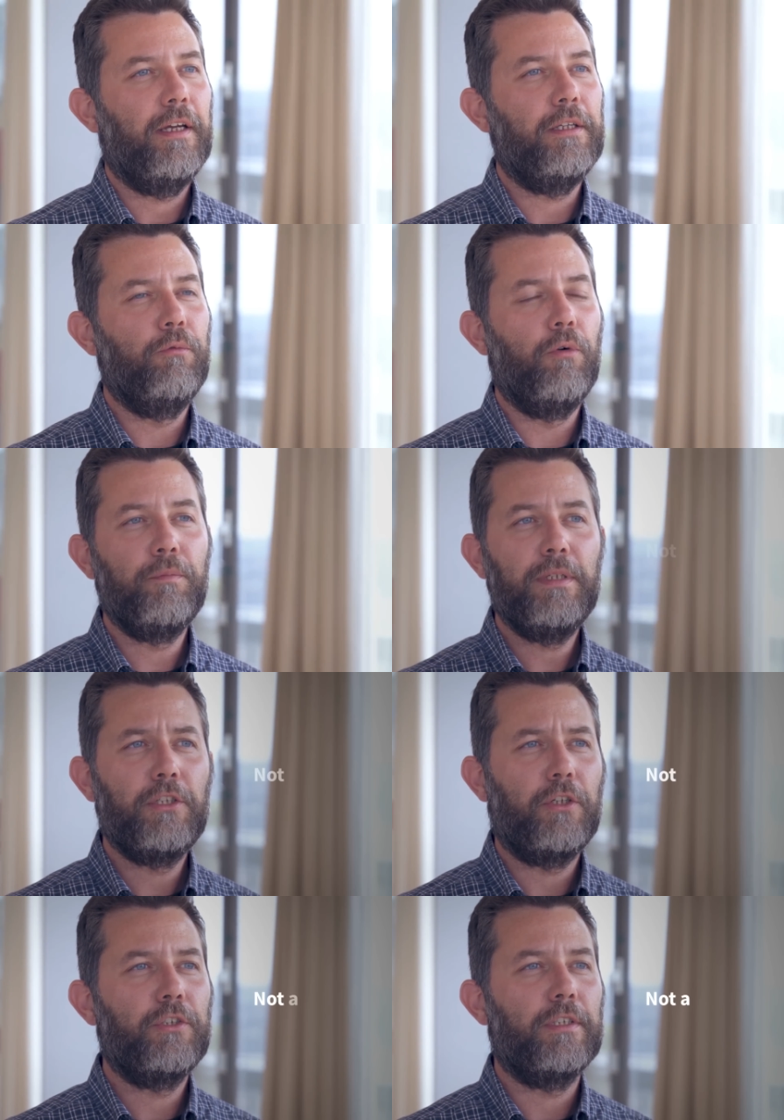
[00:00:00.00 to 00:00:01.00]
and you won't be
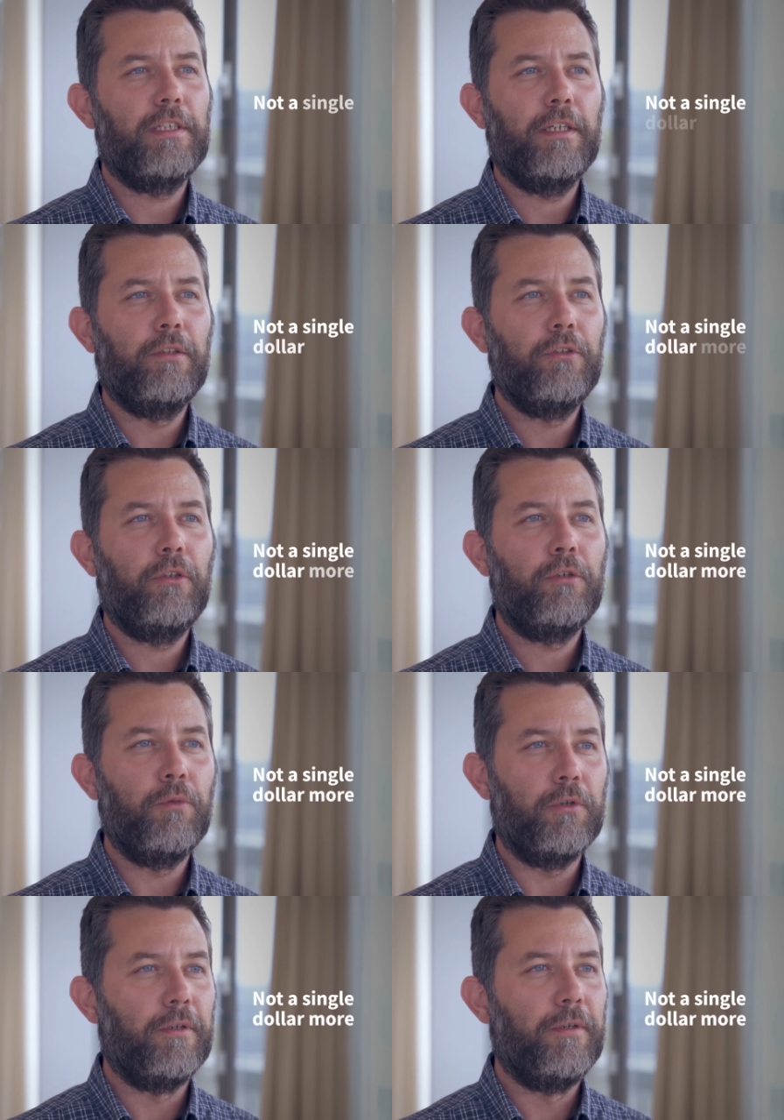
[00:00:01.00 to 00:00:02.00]
charged a single dollar more.